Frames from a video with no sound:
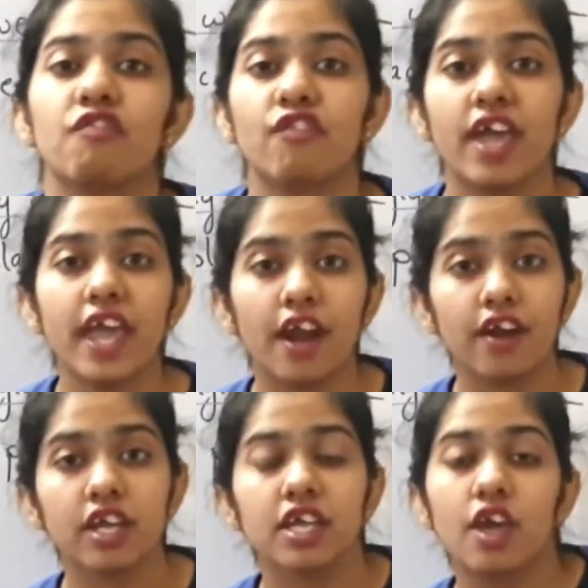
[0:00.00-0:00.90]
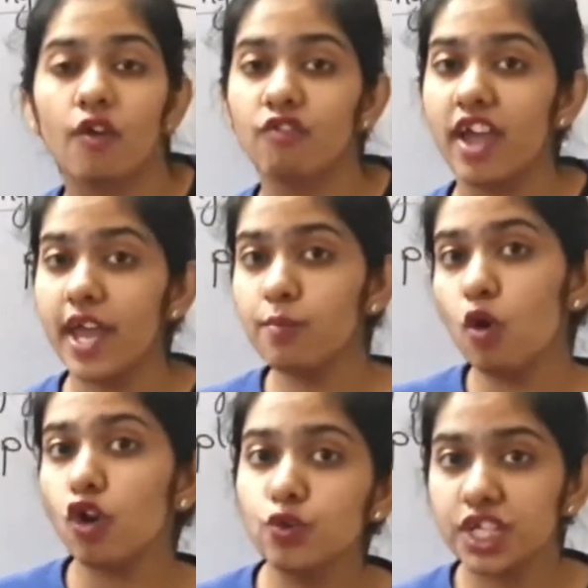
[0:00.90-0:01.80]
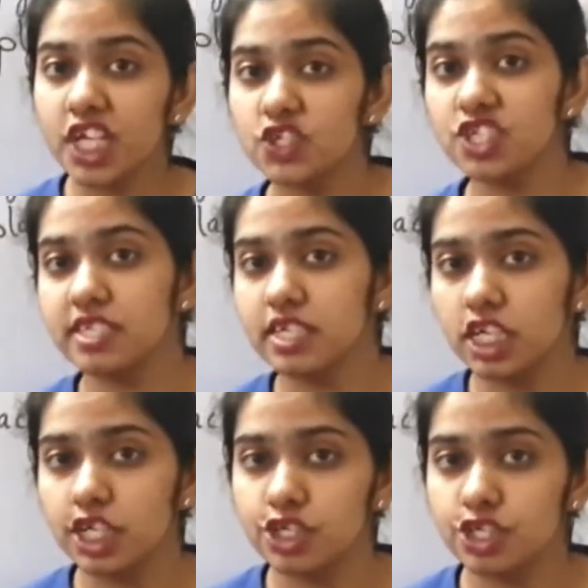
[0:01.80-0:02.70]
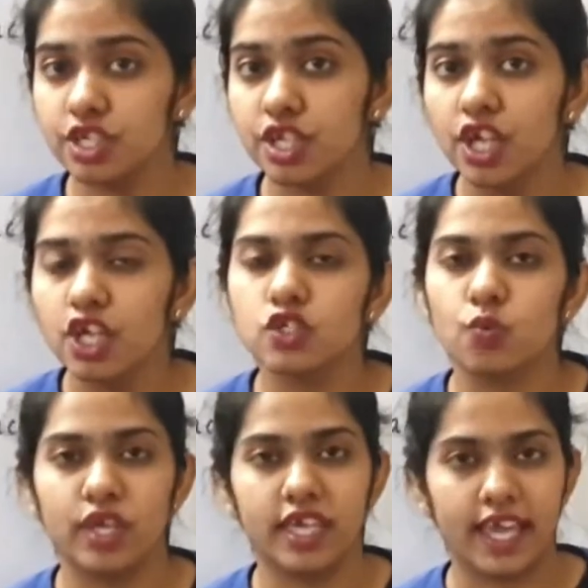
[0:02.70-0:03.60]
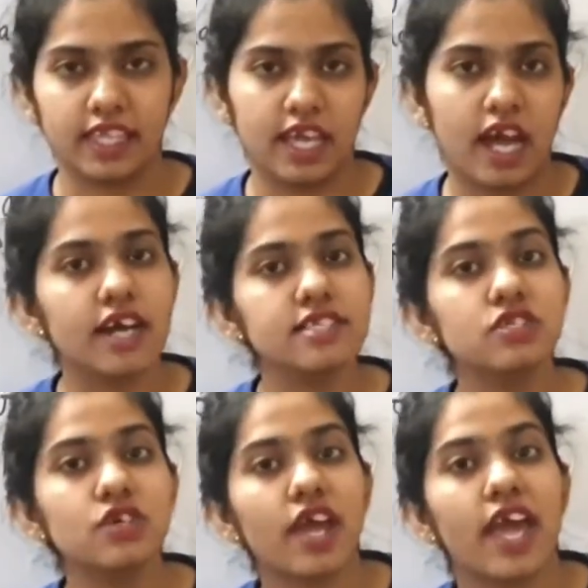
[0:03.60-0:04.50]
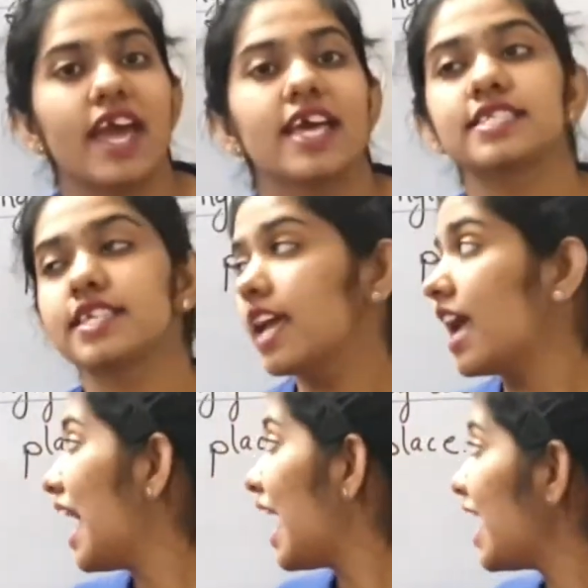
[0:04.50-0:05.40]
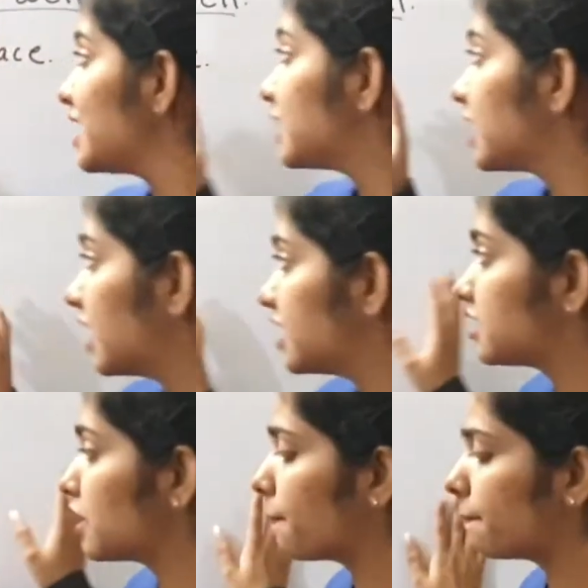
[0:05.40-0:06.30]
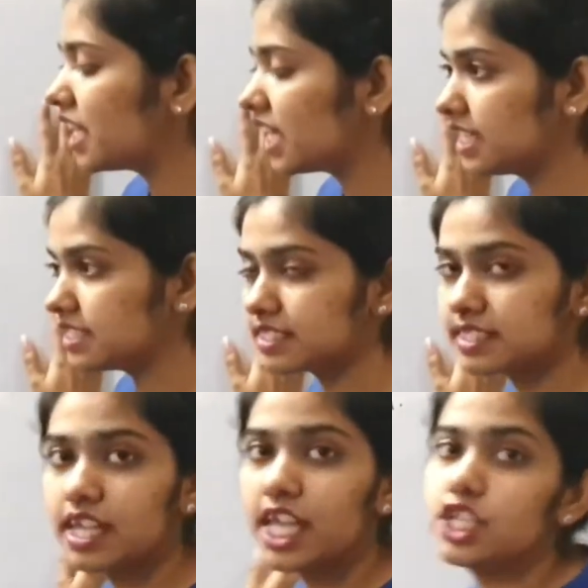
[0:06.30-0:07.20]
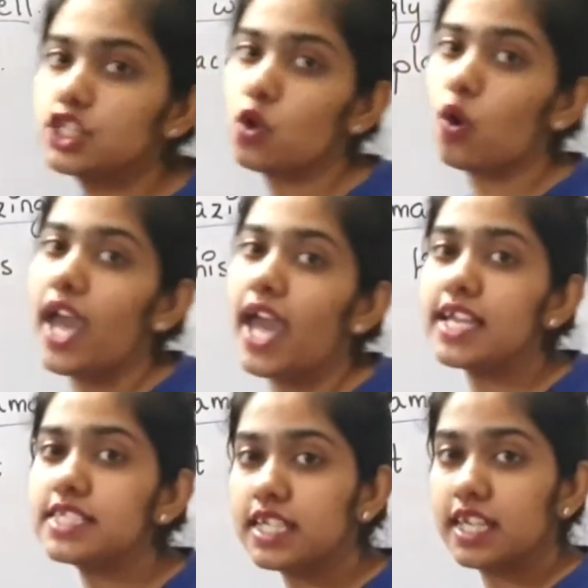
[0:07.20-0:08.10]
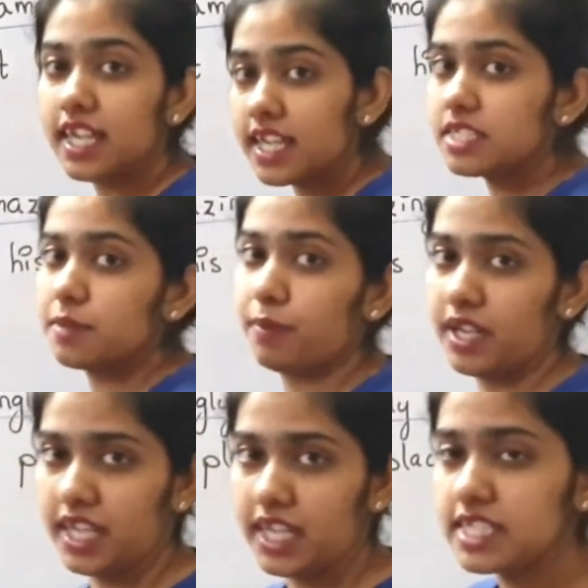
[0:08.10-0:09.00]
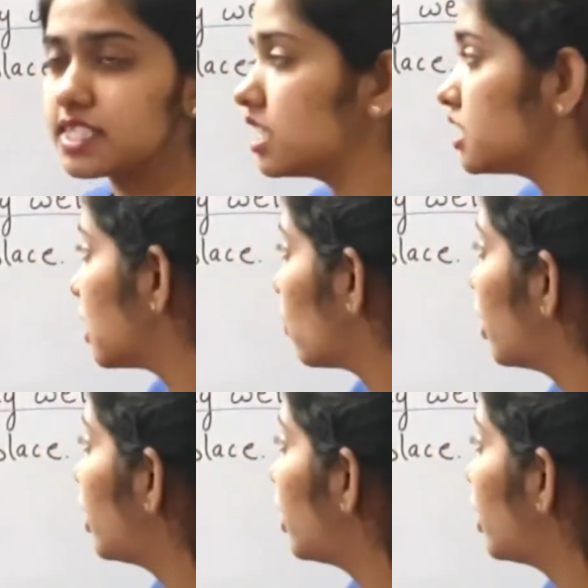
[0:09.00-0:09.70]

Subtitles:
where. Where Mono teaches English? So we get the answer as at his place. So at his place is our